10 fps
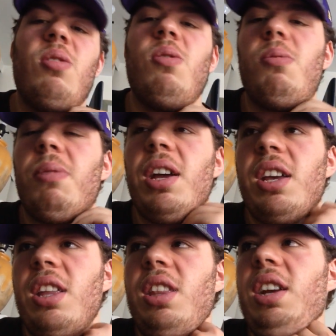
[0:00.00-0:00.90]
or we
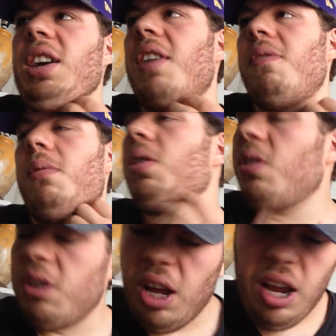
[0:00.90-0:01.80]
might get the guy from
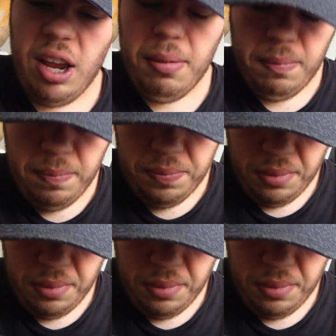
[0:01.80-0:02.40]
Notre Dame.